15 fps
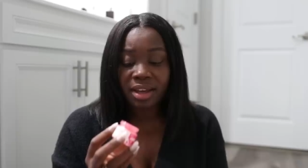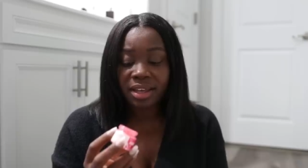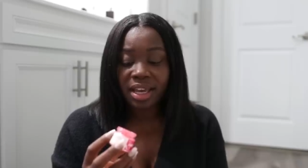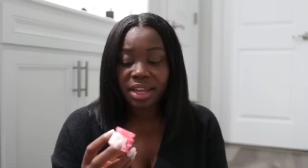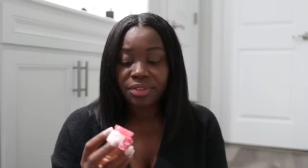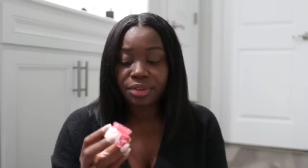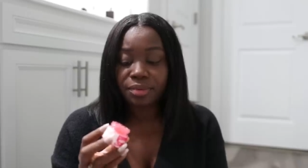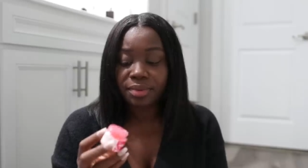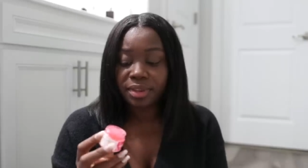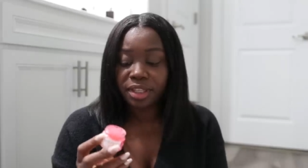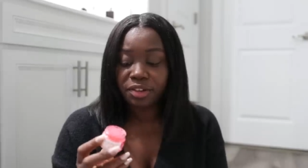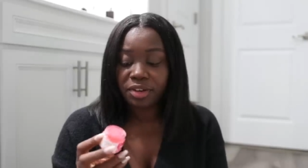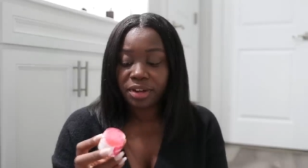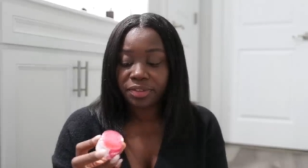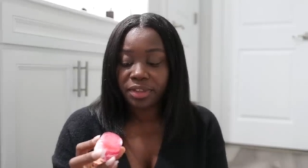Again, the
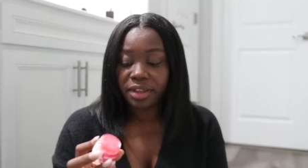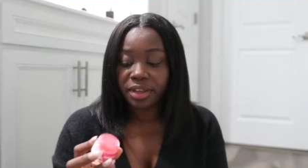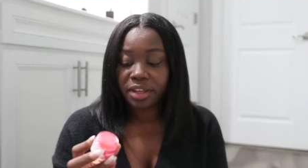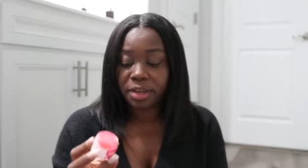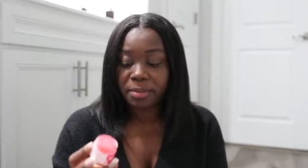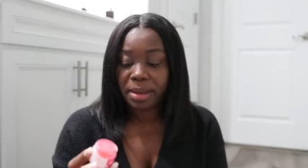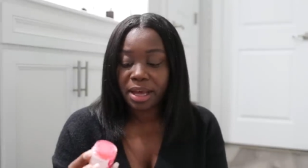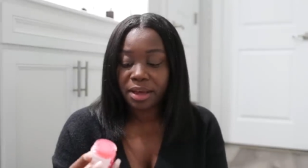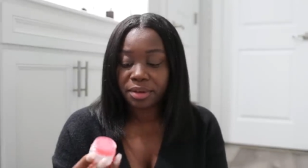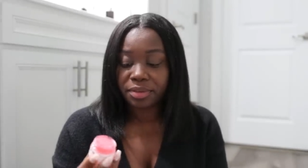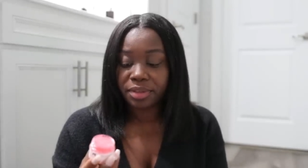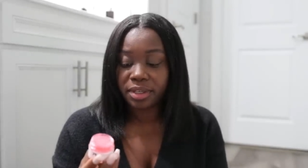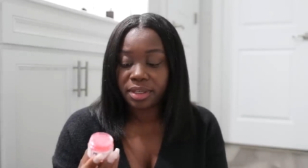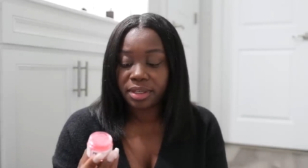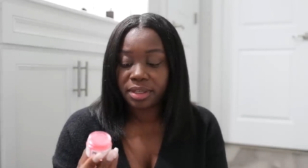really great thing
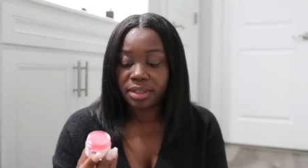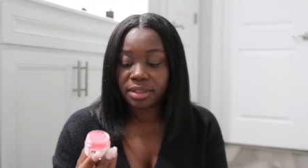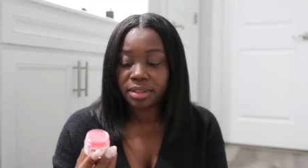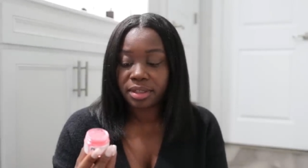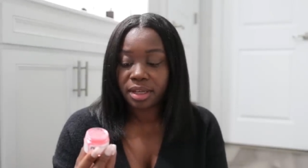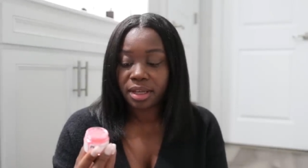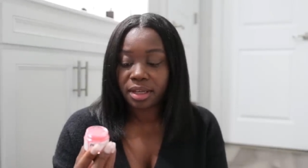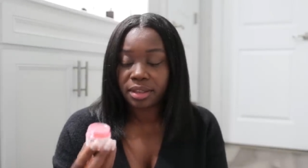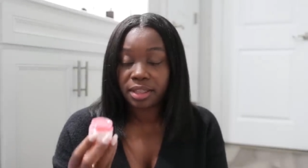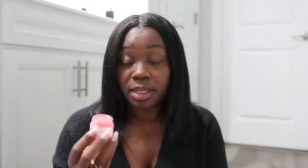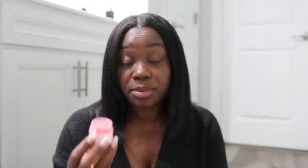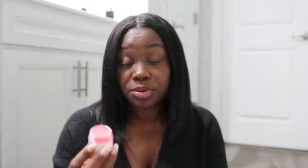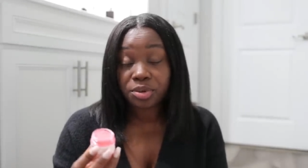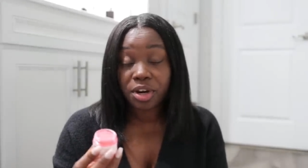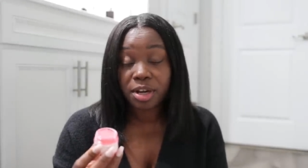about these uh,
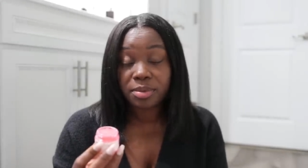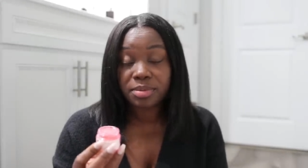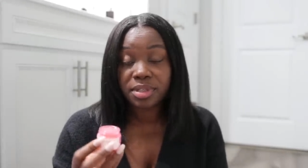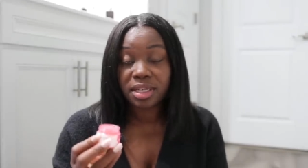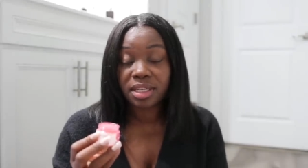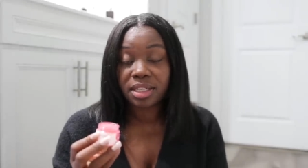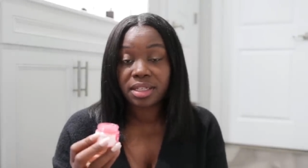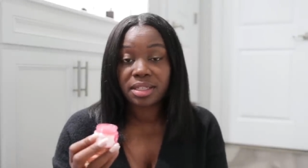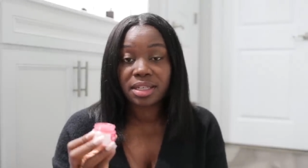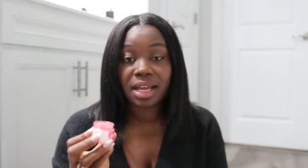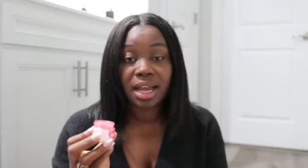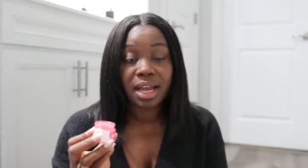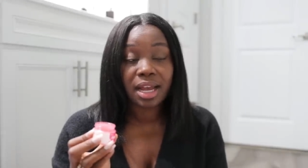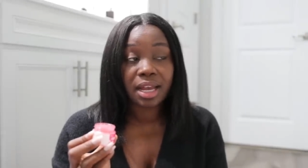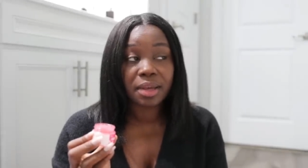lip scrubs is
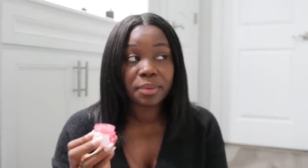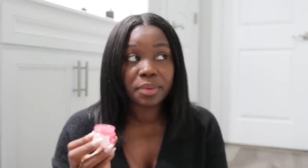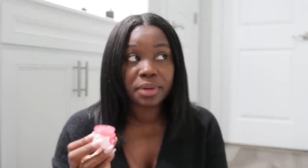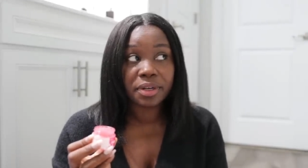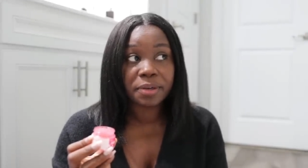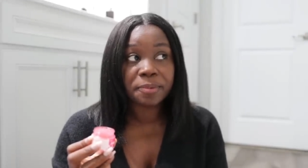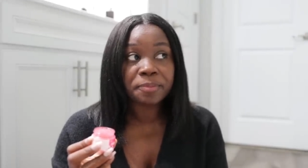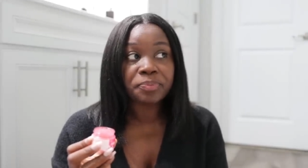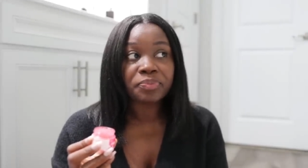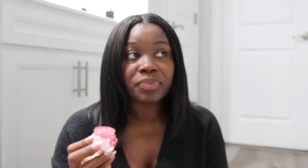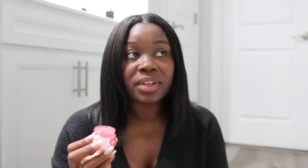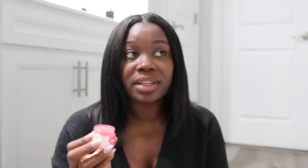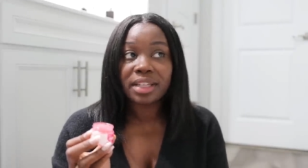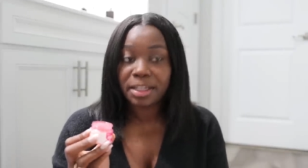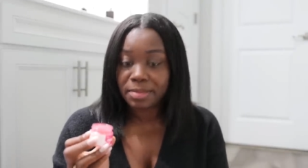I would
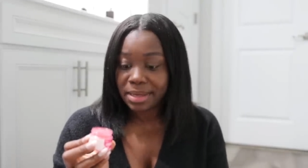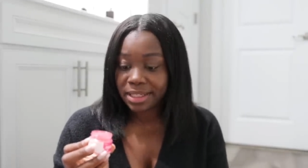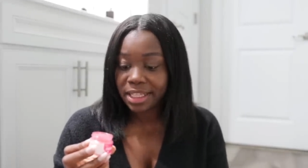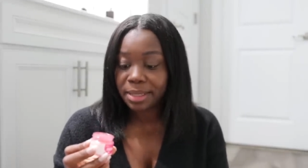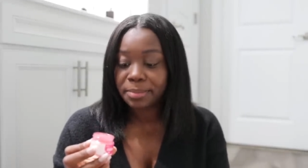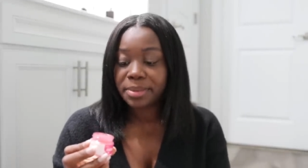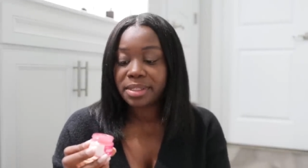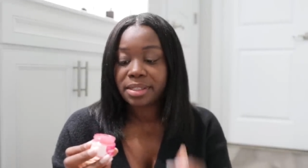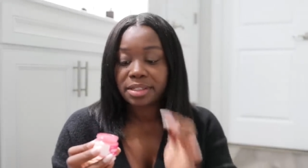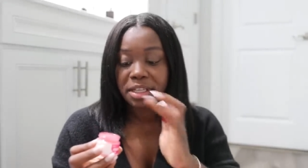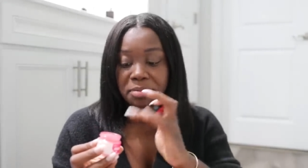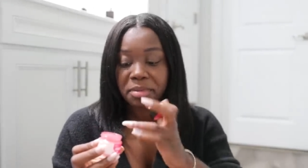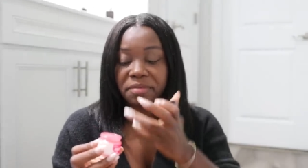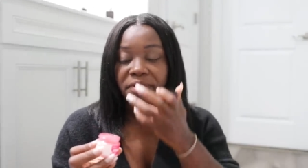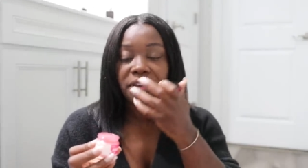lick my lips,
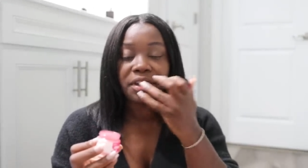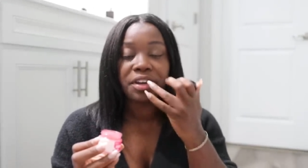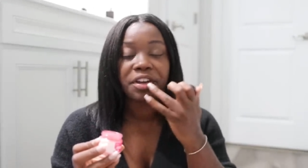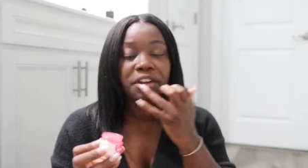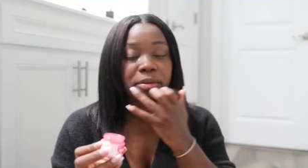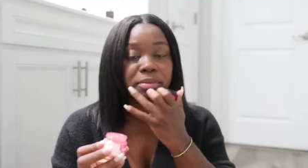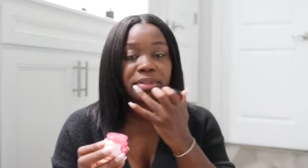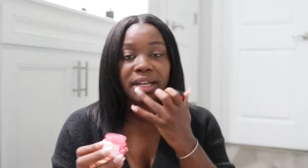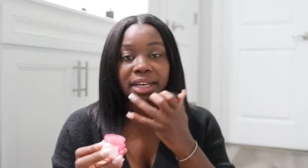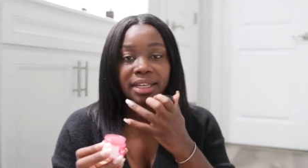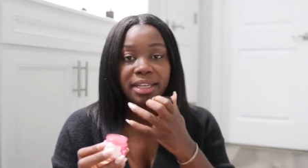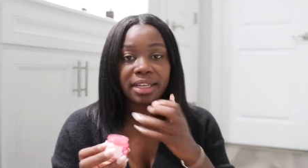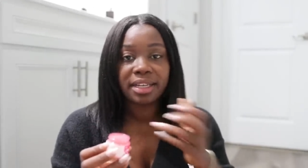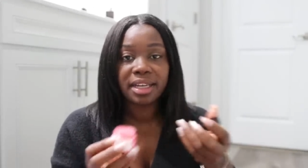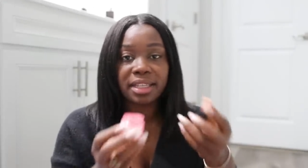take my finger, apply
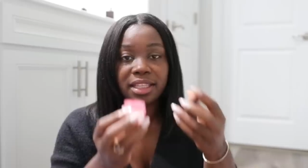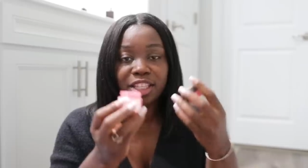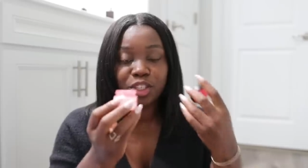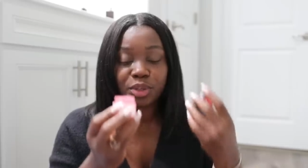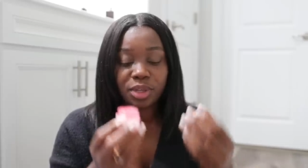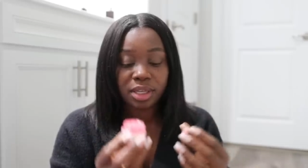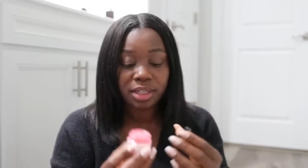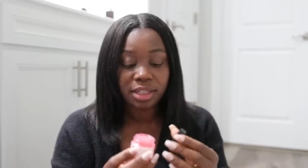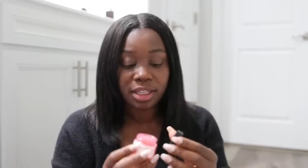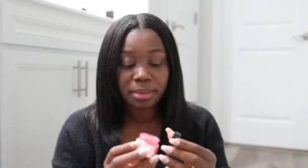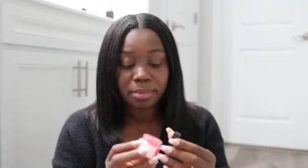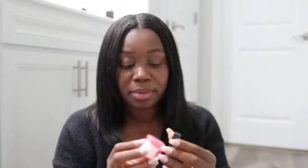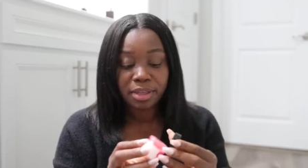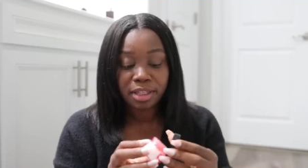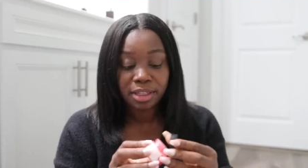it, and then you can
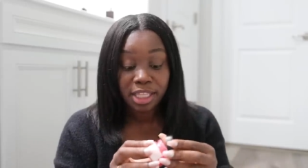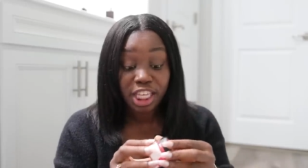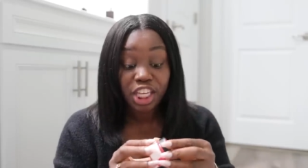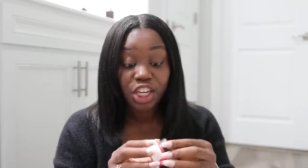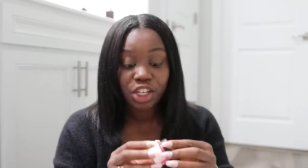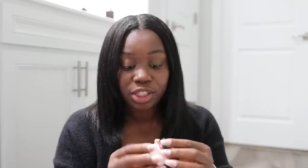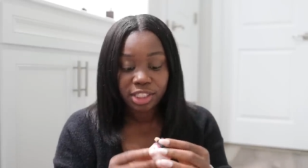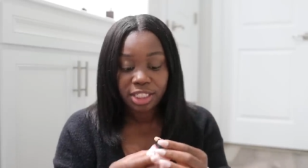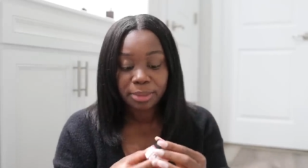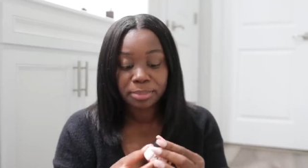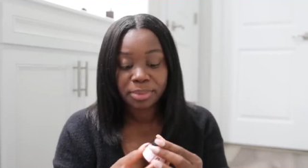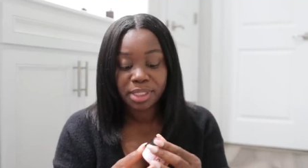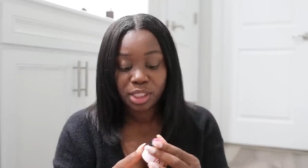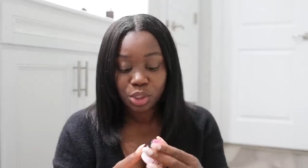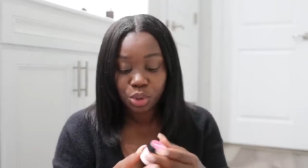lip, lick your
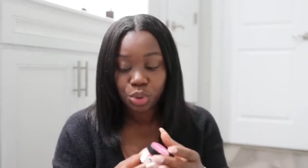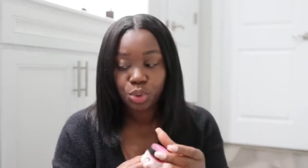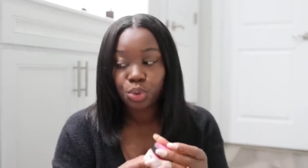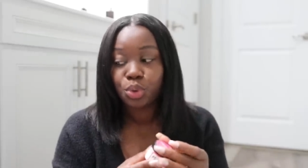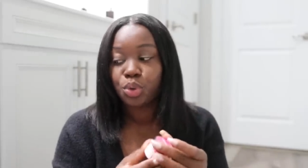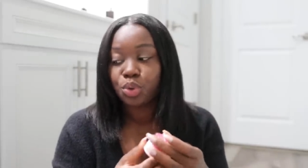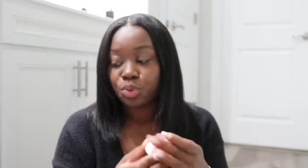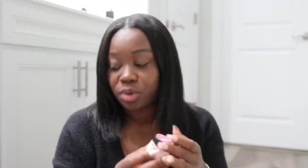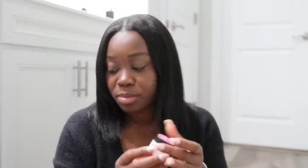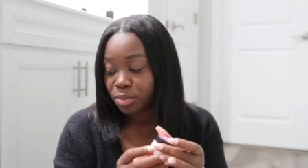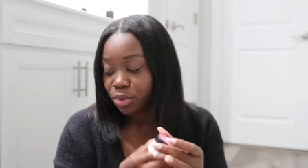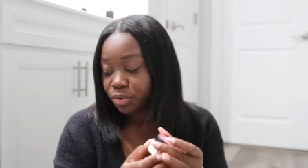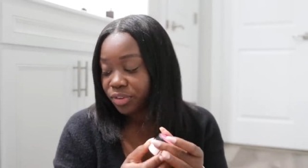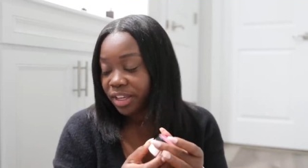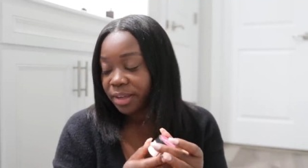lips to
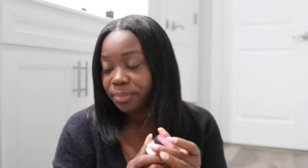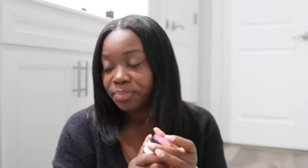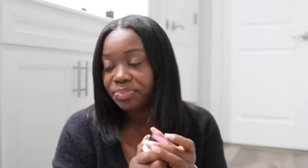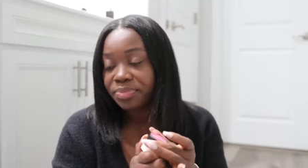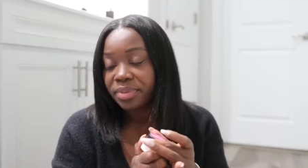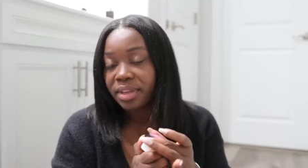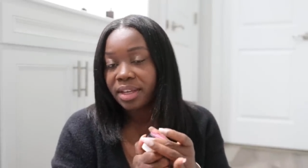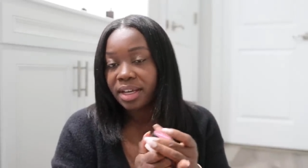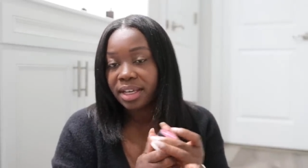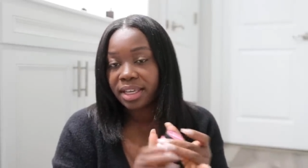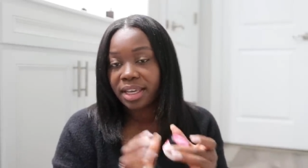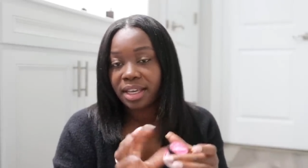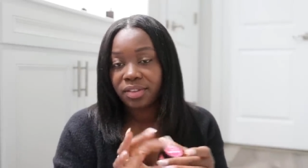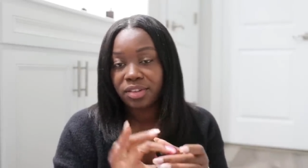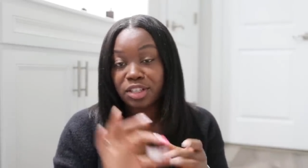remove it.
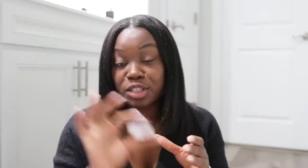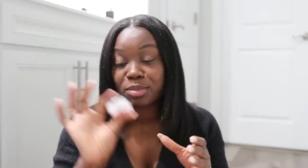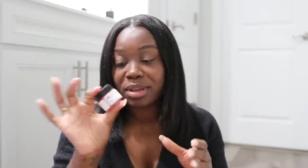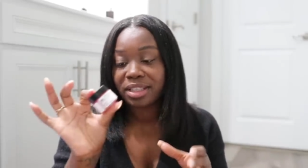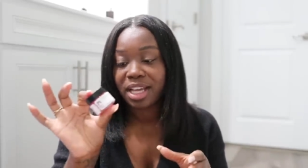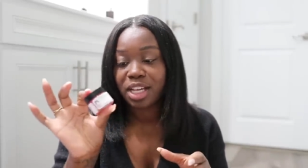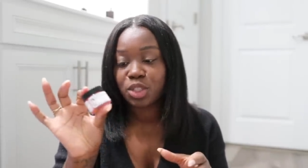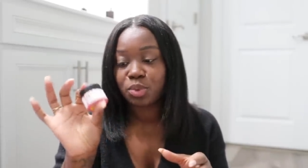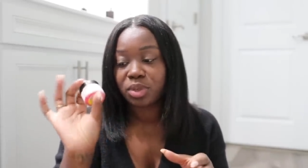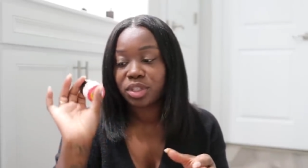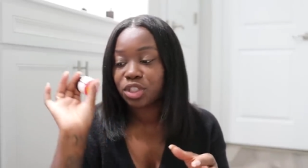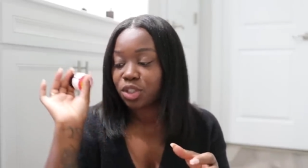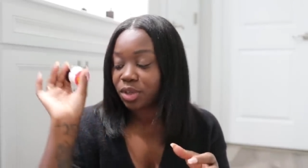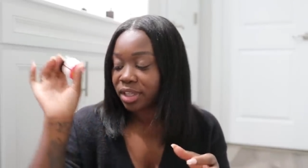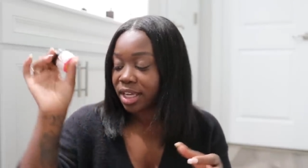Again, this is my last
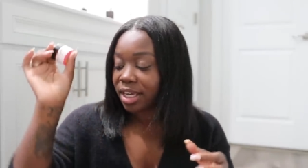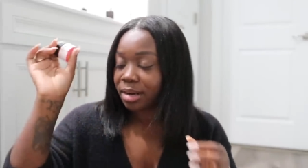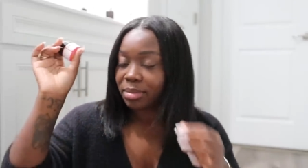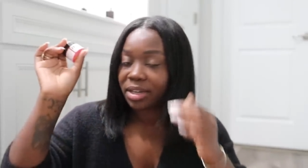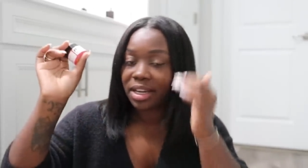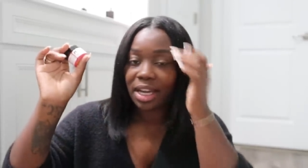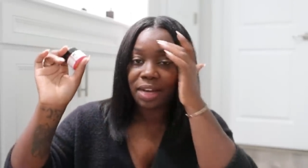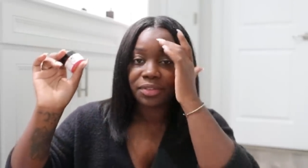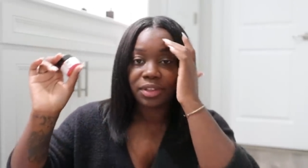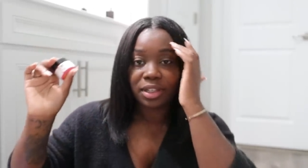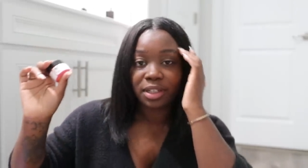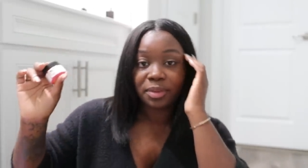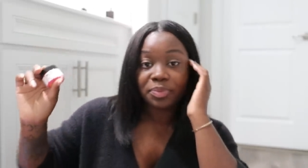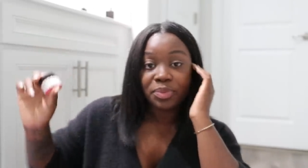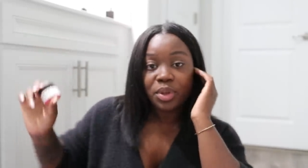one, so again, I'm gonna have
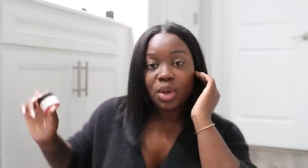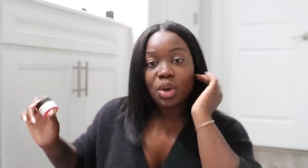to